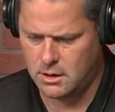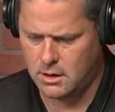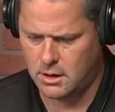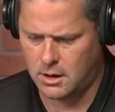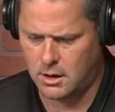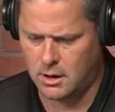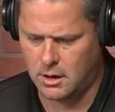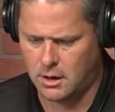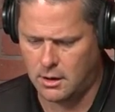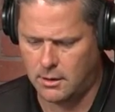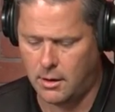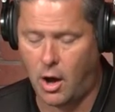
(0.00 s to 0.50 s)

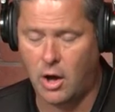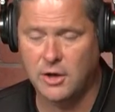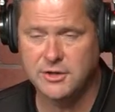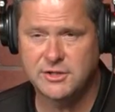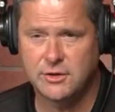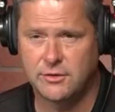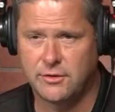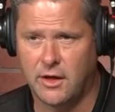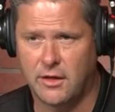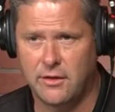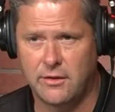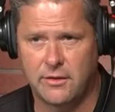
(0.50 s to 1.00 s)
Uh,
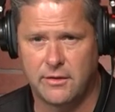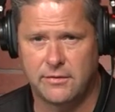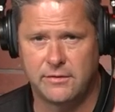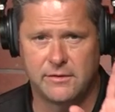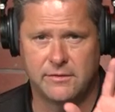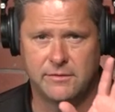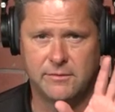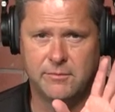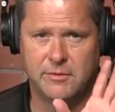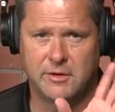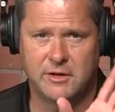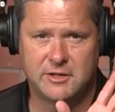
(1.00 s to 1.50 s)
also, the,
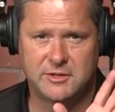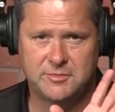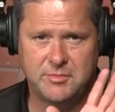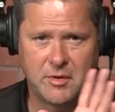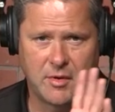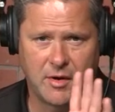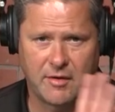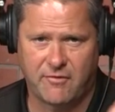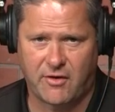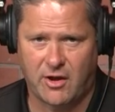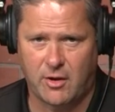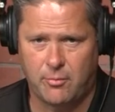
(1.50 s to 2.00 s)
this will be
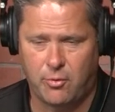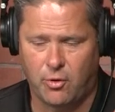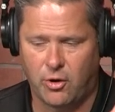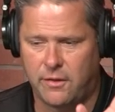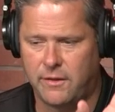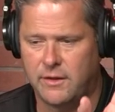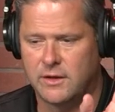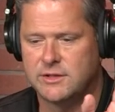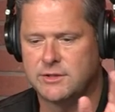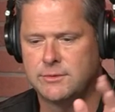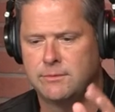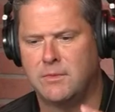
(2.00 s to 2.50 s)
my final point on
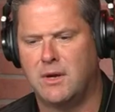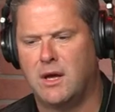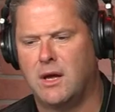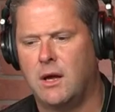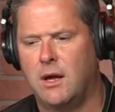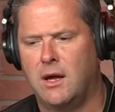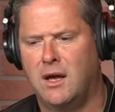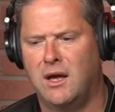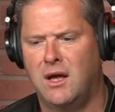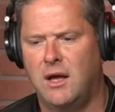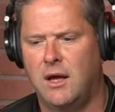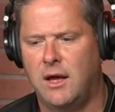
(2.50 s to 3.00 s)
this
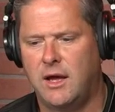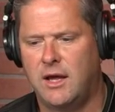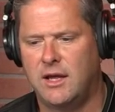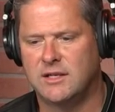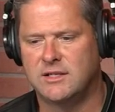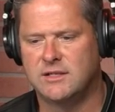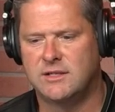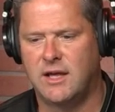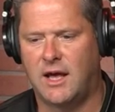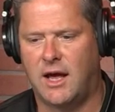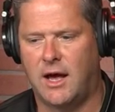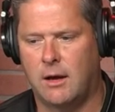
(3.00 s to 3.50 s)

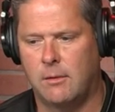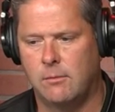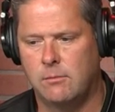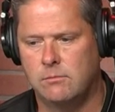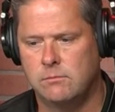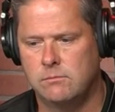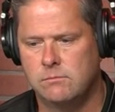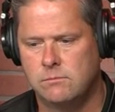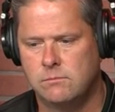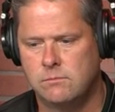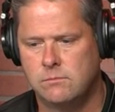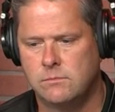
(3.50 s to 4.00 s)
is that
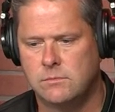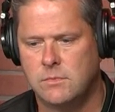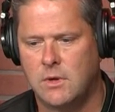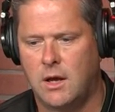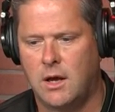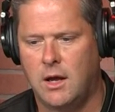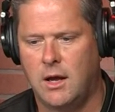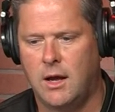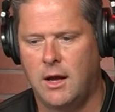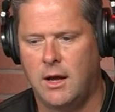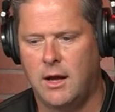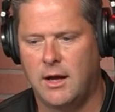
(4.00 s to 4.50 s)

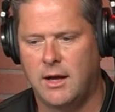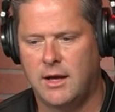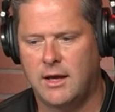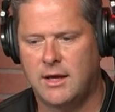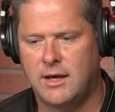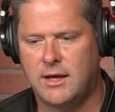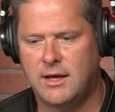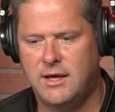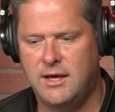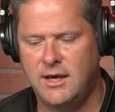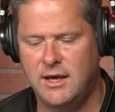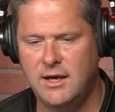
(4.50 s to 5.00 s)

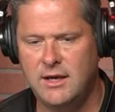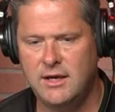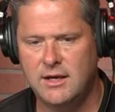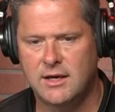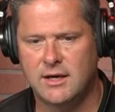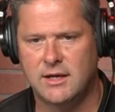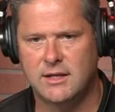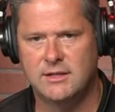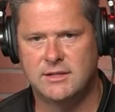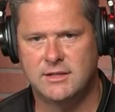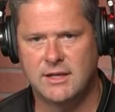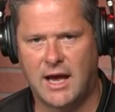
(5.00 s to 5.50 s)

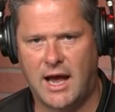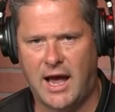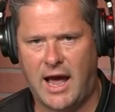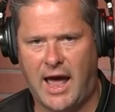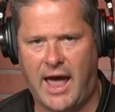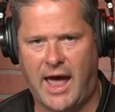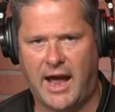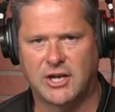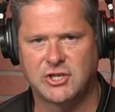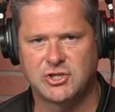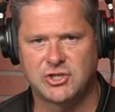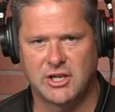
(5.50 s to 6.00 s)
kids
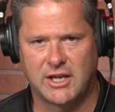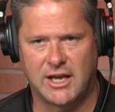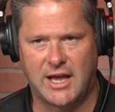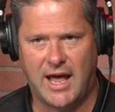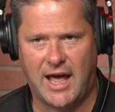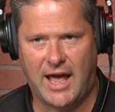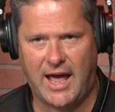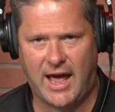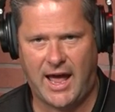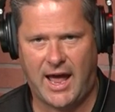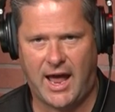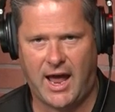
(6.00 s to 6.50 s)
actually
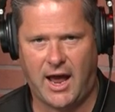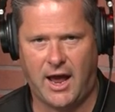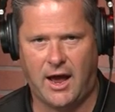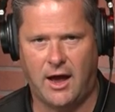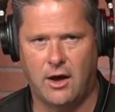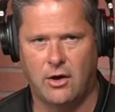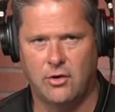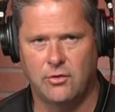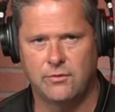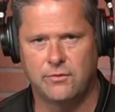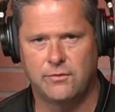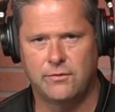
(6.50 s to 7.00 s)
have
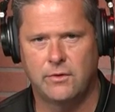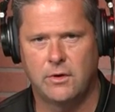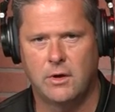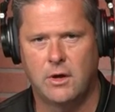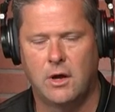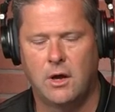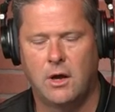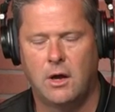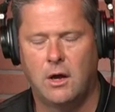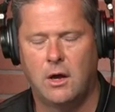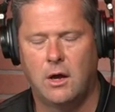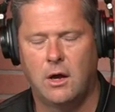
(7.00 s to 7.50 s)

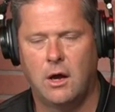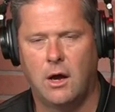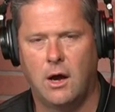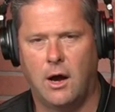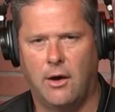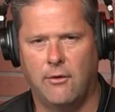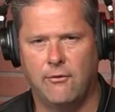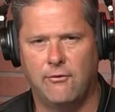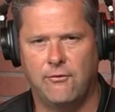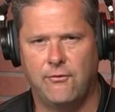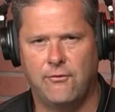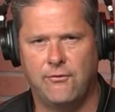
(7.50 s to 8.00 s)

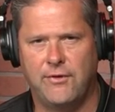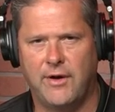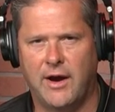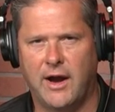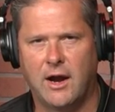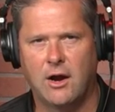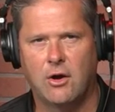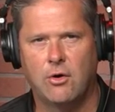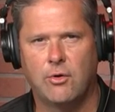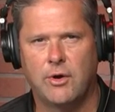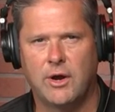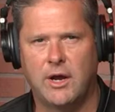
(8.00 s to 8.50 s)
a
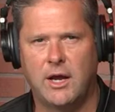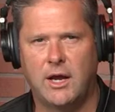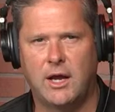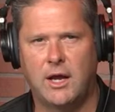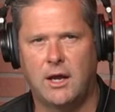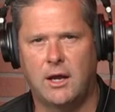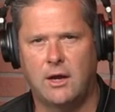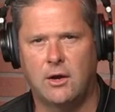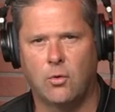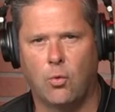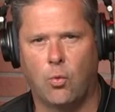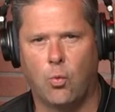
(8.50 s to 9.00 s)

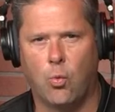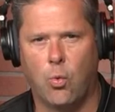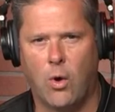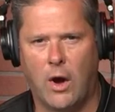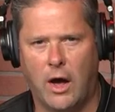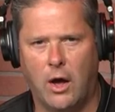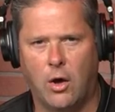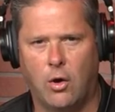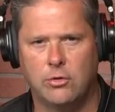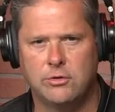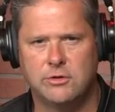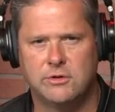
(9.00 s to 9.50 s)
very
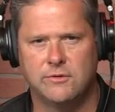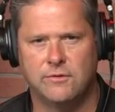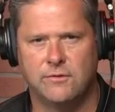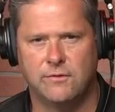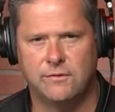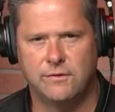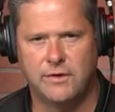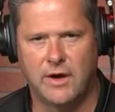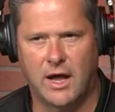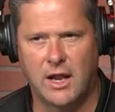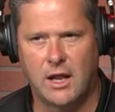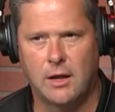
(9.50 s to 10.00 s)
well
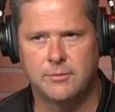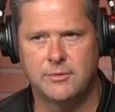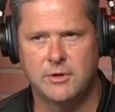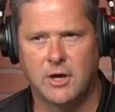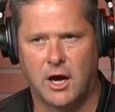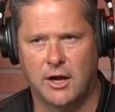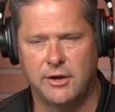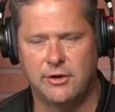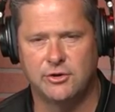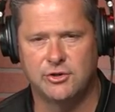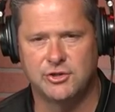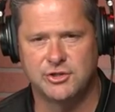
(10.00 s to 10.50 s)
developed
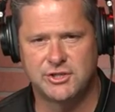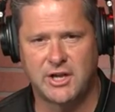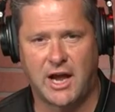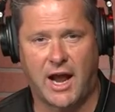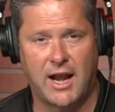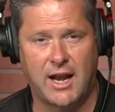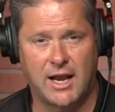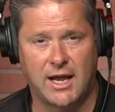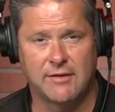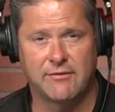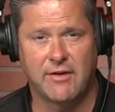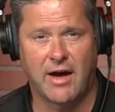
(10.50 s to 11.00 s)

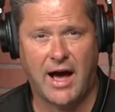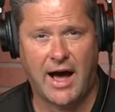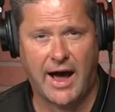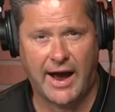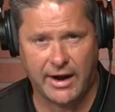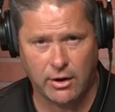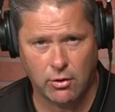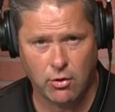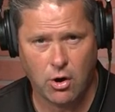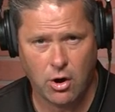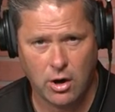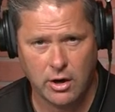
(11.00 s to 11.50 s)
understanding of
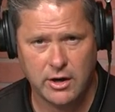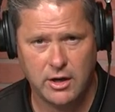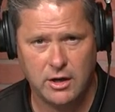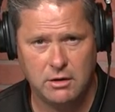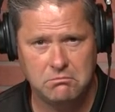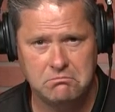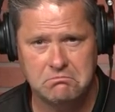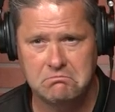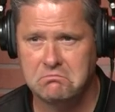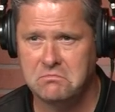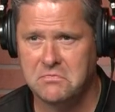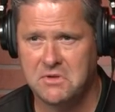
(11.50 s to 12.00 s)
hierarchy.
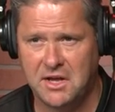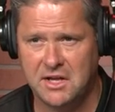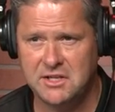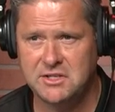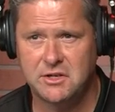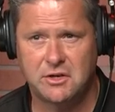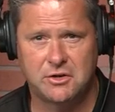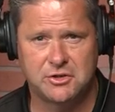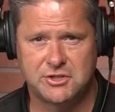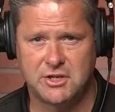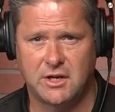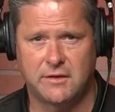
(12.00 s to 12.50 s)
Kids
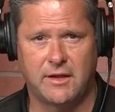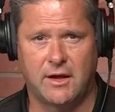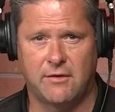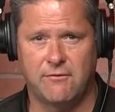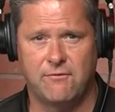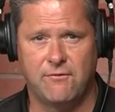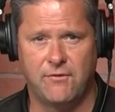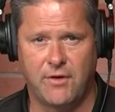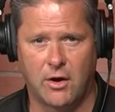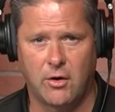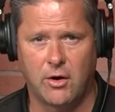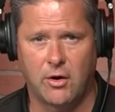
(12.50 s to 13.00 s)
understand that
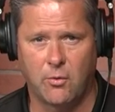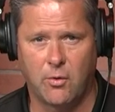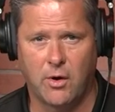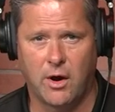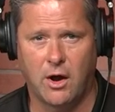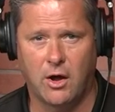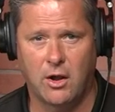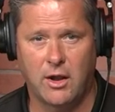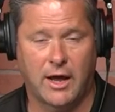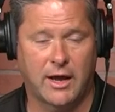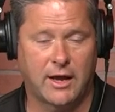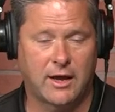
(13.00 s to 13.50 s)
very
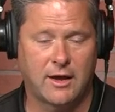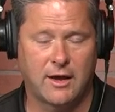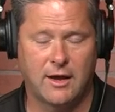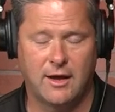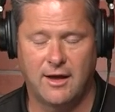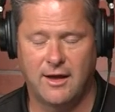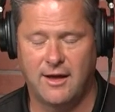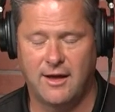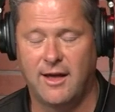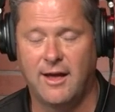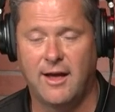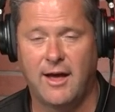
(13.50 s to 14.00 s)
well. Like
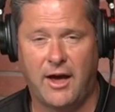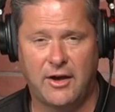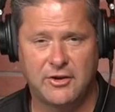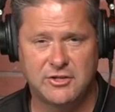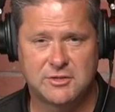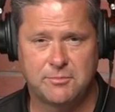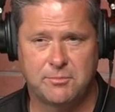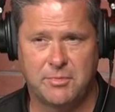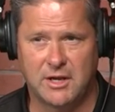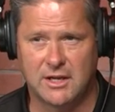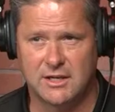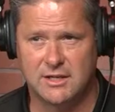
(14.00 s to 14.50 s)
I used
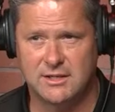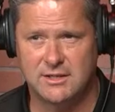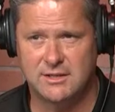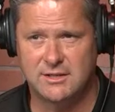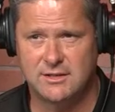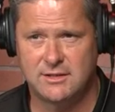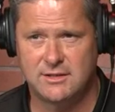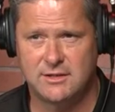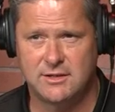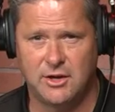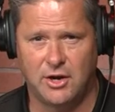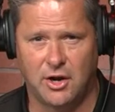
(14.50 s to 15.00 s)
to be, a,
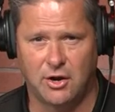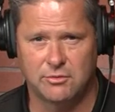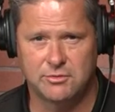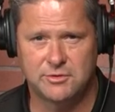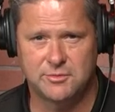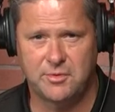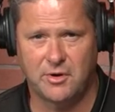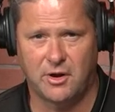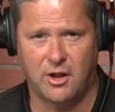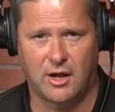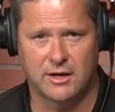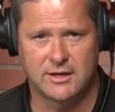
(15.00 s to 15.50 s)
you know,
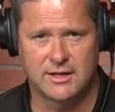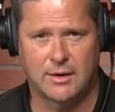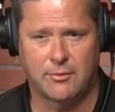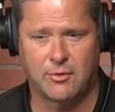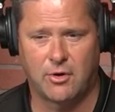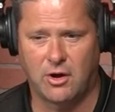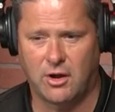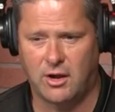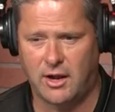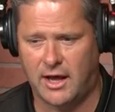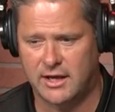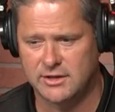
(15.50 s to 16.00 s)
spend a lot of time
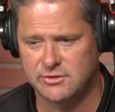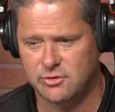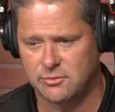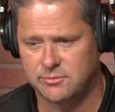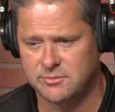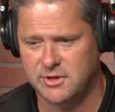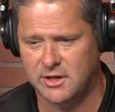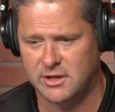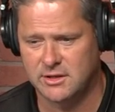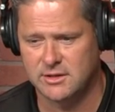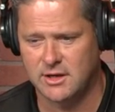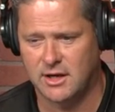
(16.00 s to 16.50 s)
around classrooms,
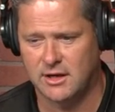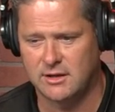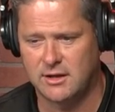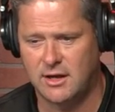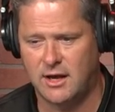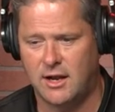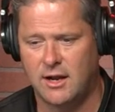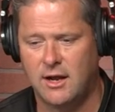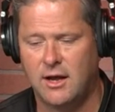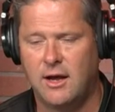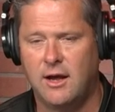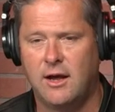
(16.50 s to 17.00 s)
things like
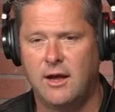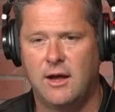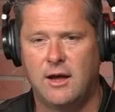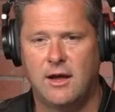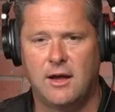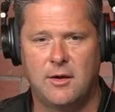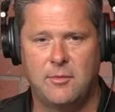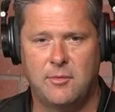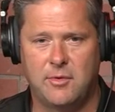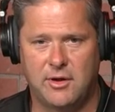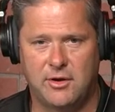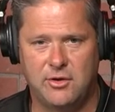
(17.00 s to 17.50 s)
that.
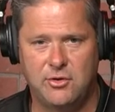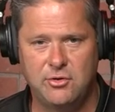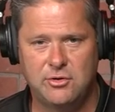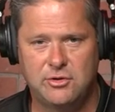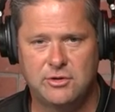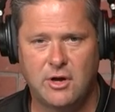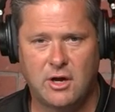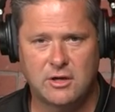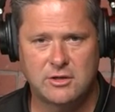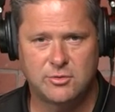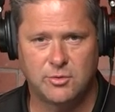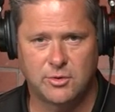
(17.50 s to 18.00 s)
I mean, you
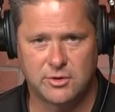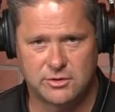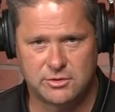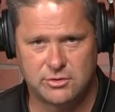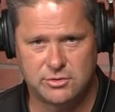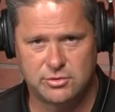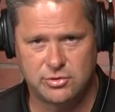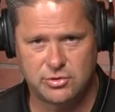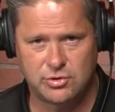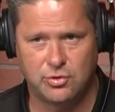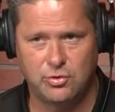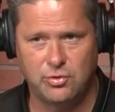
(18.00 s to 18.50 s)
talk to a
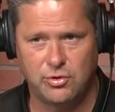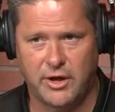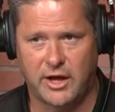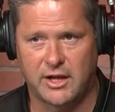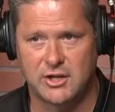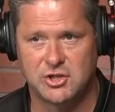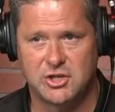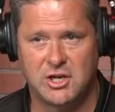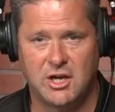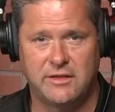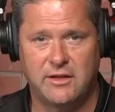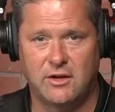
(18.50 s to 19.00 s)
school
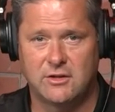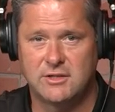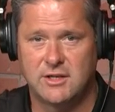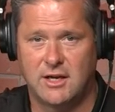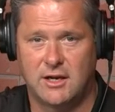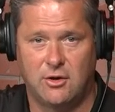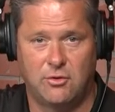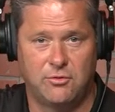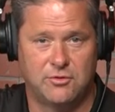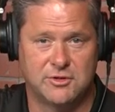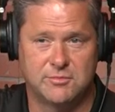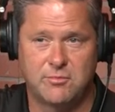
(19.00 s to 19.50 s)
age kid, they'll tell
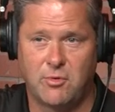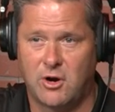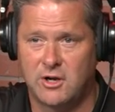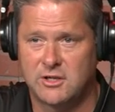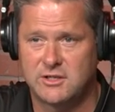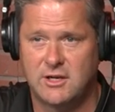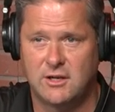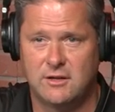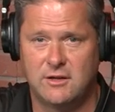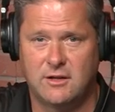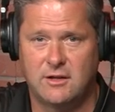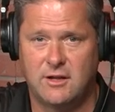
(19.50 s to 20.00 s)
you who the
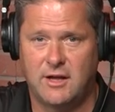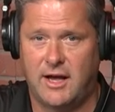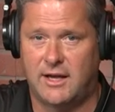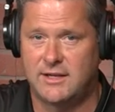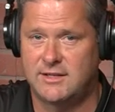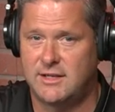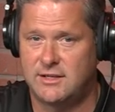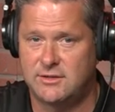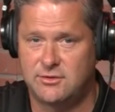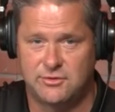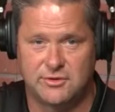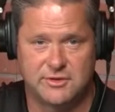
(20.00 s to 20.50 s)
smartest kid in the
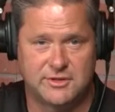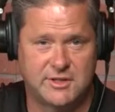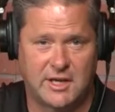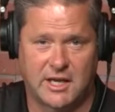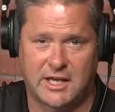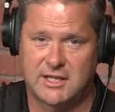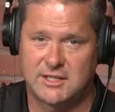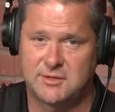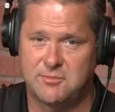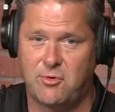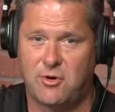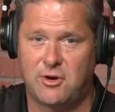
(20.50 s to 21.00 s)
class is, who the
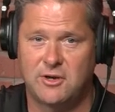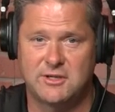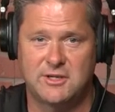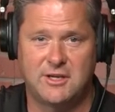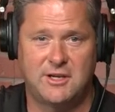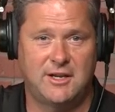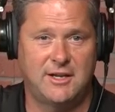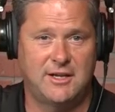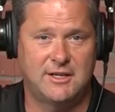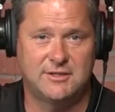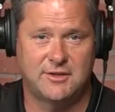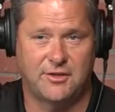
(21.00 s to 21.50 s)
second smartest
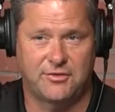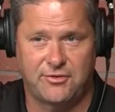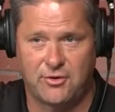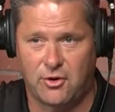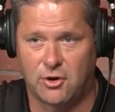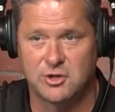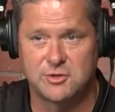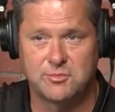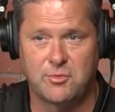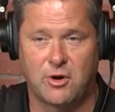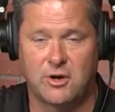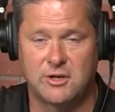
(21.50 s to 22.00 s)
kid is, the
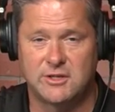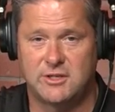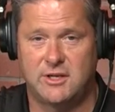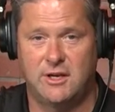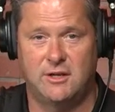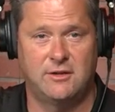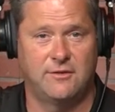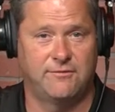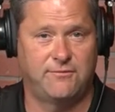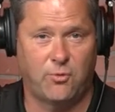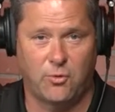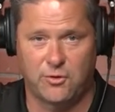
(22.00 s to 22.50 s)
third smartest
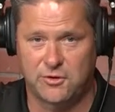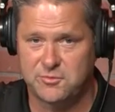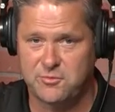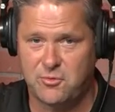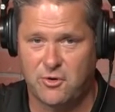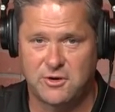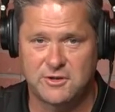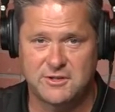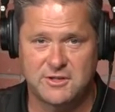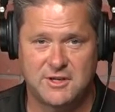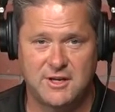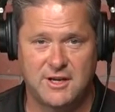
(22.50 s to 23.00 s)
kid, the fourth
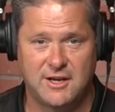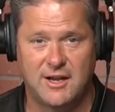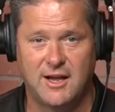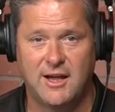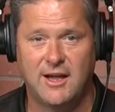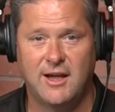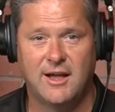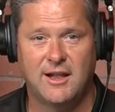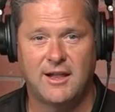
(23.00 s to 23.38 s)
smartest kid.